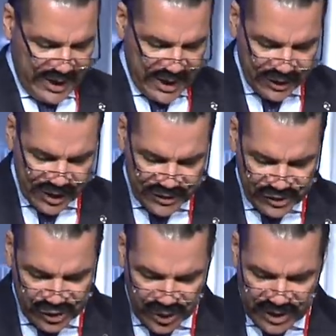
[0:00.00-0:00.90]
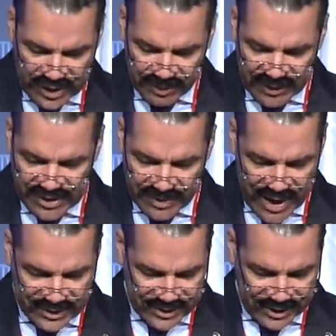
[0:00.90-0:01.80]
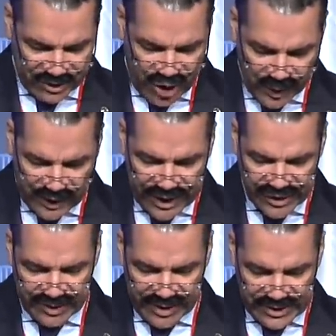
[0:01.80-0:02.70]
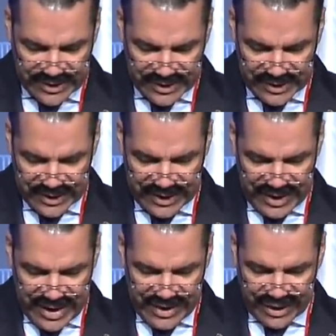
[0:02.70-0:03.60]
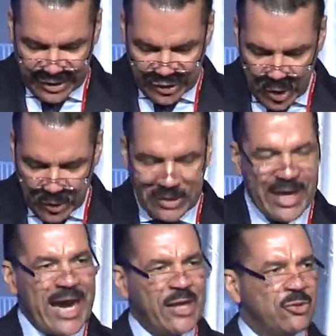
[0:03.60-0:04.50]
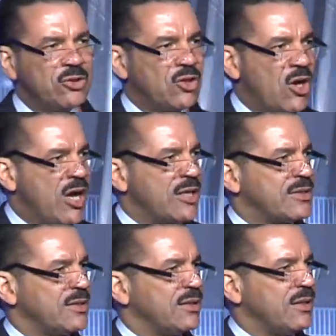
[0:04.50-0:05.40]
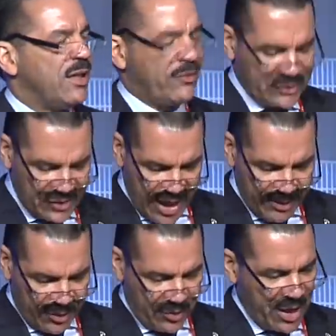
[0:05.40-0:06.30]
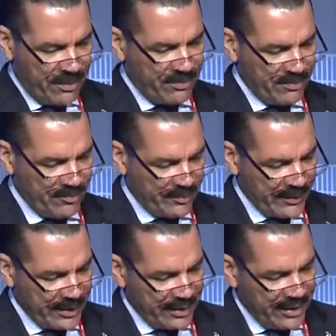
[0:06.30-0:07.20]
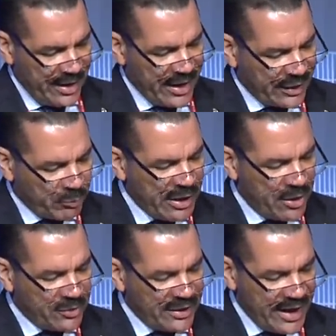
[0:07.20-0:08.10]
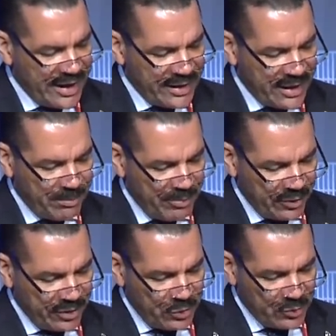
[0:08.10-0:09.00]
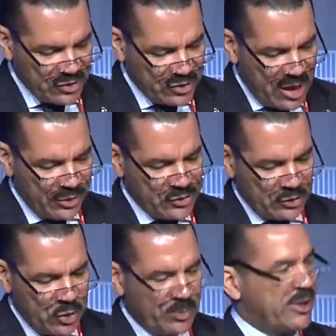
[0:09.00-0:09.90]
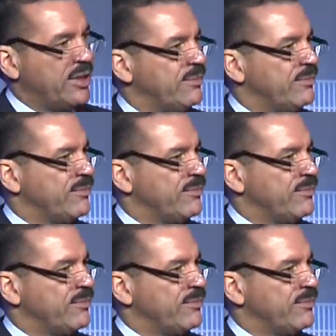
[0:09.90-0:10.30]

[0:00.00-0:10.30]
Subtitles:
Internet security company Symantec already estimates that the total annual cost of cybercrime at $388 billion US dollars globally,